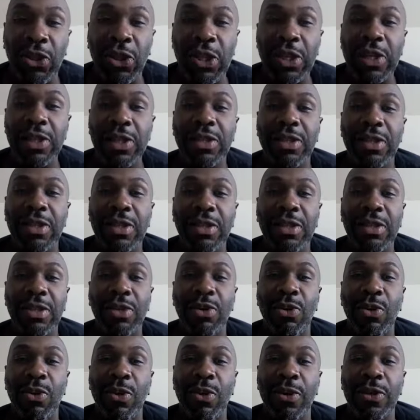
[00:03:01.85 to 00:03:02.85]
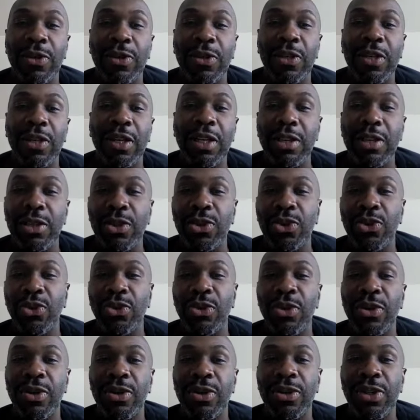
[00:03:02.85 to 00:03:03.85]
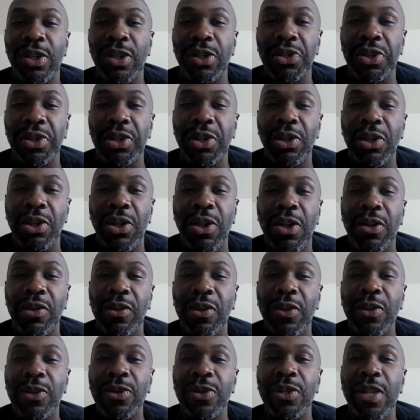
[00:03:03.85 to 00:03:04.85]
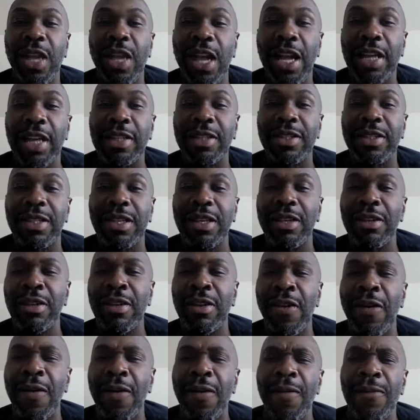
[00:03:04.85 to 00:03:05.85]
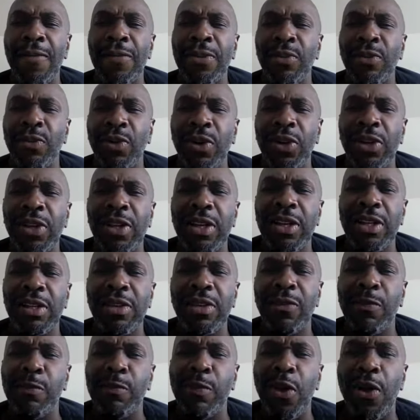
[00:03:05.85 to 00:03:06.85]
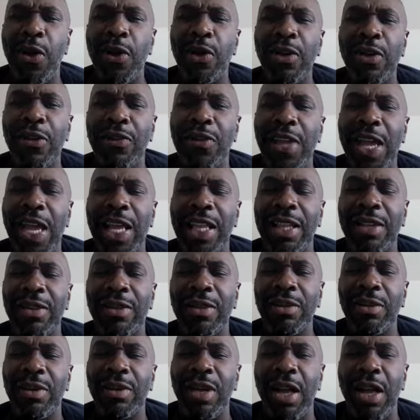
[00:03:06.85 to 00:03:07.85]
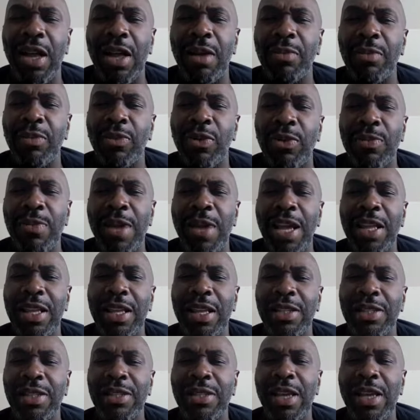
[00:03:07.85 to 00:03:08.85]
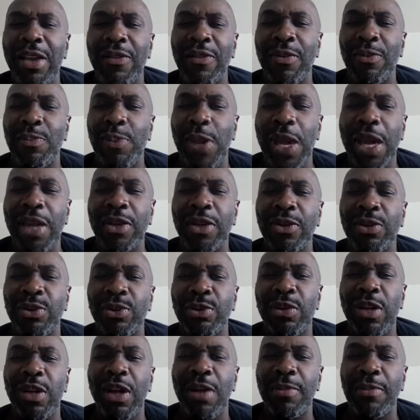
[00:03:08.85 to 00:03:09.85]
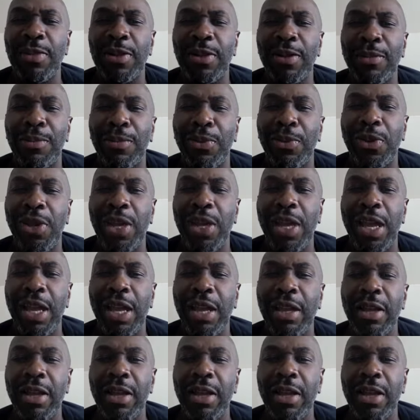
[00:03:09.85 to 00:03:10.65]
thesis course in history or something along those lines, then really the bulk of that remaining 7 pages would come into play.